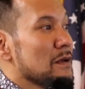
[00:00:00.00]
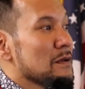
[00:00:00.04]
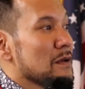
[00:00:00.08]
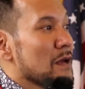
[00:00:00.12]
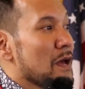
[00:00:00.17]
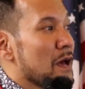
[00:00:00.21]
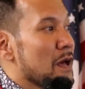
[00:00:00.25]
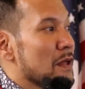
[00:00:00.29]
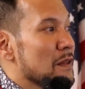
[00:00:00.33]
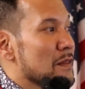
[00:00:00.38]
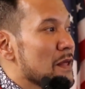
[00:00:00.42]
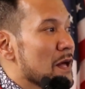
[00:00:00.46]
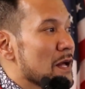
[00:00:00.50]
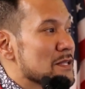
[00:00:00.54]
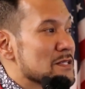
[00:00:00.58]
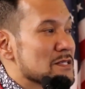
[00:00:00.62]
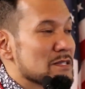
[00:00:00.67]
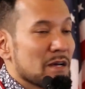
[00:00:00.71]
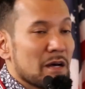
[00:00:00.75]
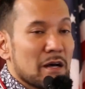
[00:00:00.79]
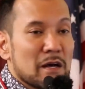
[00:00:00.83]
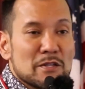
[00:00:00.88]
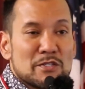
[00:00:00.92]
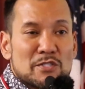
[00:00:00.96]
And
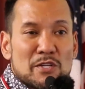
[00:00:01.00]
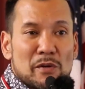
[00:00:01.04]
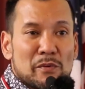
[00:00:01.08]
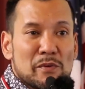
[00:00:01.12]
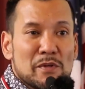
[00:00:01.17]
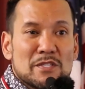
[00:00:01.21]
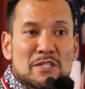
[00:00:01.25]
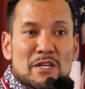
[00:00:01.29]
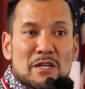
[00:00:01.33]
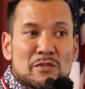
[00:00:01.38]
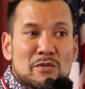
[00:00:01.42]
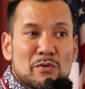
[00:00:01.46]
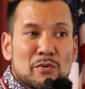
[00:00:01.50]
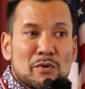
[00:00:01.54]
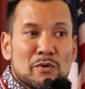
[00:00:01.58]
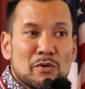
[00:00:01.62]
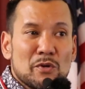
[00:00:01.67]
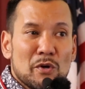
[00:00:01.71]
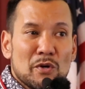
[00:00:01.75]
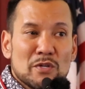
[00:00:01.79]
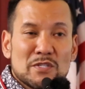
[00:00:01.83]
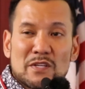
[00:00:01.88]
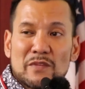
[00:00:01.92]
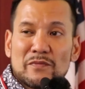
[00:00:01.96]
that's generally done through a
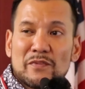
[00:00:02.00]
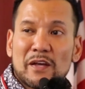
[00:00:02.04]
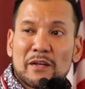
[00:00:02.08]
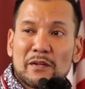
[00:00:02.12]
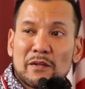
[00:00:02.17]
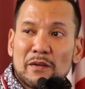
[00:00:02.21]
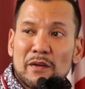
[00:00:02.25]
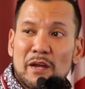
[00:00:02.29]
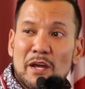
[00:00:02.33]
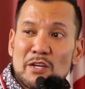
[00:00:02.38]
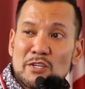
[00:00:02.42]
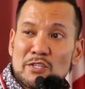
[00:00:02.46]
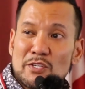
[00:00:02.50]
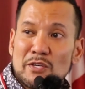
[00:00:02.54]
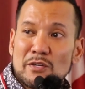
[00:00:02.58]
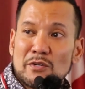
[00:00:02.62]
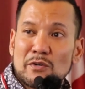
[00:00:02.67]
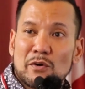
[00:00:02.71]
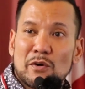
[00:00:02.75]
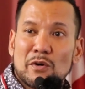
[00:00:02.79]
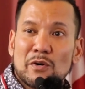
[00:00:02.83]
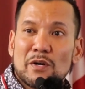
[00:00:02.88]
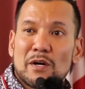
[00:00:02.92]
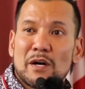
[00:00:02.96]
notice of declination
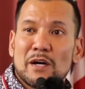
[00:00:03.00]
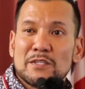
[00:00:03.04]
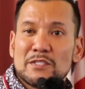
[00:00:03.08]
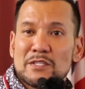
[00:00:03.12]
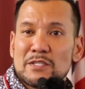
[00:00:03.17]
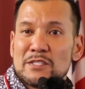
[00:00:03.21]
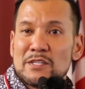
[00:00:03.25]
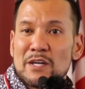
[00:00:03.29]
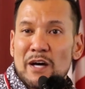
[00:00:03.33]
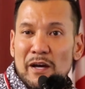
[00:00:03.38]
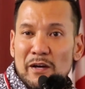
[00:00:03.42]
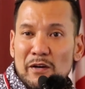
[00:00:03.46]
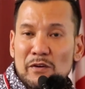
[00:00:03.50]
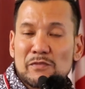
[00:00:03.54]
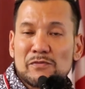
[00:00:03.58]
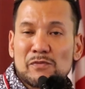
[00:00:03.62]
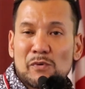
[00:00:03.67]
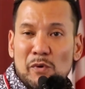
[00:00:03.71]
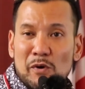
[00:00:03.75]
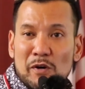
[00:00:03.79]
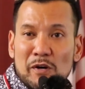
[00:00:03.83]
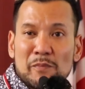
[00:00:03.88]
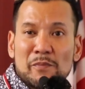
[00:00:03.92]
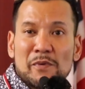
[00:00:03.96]
or a denial
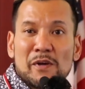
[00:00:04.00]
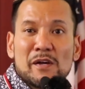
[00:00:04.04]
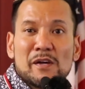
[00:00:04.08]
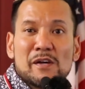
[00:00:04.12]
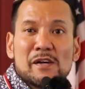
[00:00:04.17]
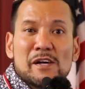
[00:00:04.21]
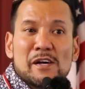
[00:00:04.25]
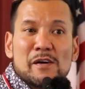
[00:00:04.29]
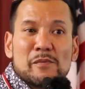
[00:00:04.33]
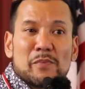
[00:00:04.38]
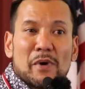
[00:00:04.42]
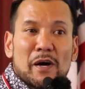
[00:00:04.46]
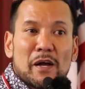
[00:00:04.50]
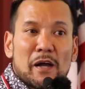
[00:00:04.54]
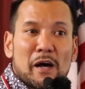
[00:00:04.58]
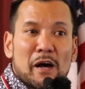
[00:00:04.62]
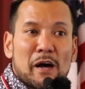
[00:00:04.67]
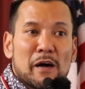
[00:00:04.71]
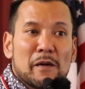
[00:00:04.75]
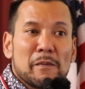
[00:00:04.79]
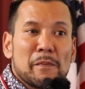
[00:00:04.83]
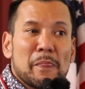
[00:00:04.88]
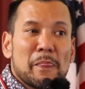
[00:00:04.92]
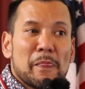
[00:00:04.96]
form. But
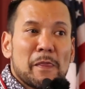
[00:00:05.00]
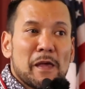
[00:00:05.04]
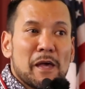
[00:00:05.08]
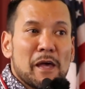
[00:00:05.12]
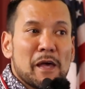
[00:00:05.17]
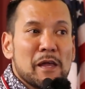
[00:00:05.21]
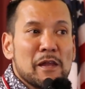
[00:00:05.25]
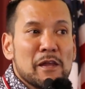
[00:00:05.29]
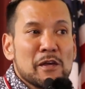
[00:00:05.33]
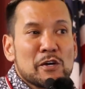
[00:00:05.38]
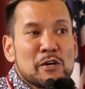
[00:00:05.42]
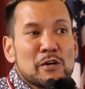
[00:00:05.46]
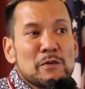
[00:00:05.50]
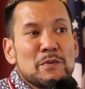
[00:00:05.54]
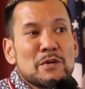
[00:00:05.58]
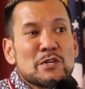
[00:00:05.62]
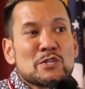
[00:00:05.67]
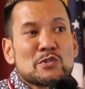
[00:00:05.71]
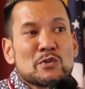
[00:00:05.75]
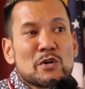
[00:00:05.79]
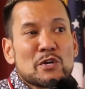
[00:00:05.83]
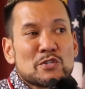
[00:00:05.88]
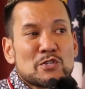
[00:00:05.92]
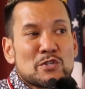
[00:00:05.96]
and it could be
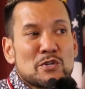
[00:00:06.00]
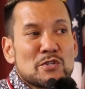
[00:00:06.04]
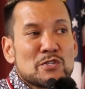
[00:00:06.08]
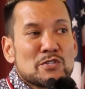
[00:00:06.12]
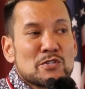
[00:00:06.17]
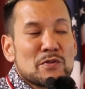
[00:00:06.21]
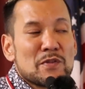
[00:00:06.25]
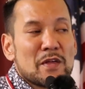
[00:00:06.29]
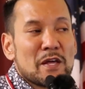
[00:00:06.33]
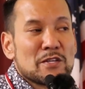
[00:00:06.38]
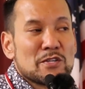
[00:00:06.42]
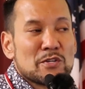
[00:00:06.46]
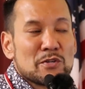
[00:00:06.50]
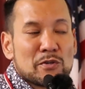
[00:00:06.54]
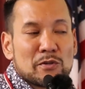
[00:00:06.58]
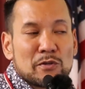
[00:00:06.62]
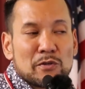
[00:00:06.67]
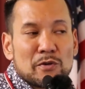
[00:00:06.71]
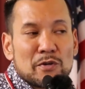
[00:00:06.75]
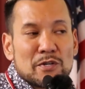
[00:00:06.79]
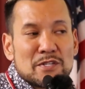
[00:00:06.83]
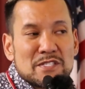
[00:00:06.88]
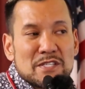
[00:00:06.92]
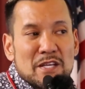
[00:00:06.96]
structured so that your
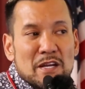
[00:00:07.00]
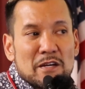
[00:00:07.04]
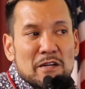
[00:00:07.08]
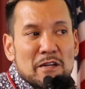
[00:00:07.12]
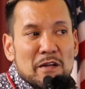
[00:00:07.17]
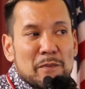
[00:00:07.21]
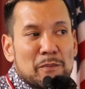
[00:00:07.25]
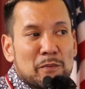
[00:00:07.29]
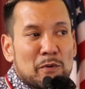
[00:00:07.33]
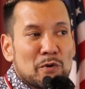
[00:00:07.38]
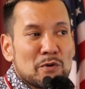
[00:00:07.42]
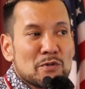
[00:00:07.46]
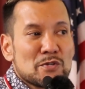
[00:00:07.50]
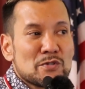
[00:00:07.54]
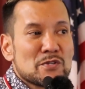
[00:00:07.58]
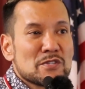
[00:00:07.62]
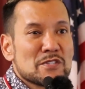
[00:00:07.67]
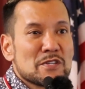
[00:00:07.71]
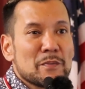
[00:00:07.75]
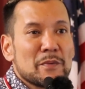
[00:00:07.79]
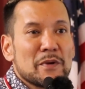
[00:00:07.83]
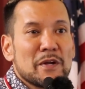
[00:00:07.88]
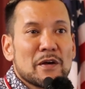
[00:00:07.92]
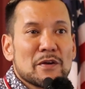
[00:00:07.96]
clerk set it up or so
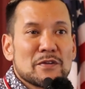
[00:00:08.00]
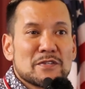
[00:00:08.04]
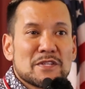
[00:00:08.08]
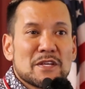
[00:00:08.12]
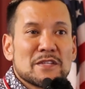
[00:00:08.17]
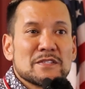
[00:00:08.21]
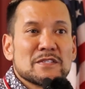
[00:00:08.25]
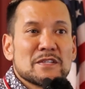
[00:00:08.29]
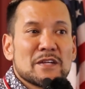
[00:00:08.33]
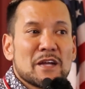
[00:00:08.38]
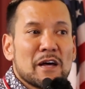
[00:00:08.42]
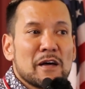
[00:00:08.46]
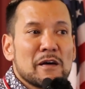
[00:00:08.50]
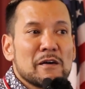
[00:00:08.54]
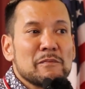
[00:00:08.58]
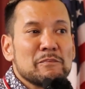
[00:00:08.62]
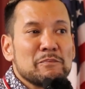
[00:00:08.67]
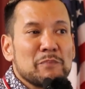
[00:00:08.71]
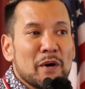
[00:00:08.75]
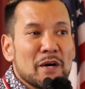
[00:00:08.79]
somebody else sends it out.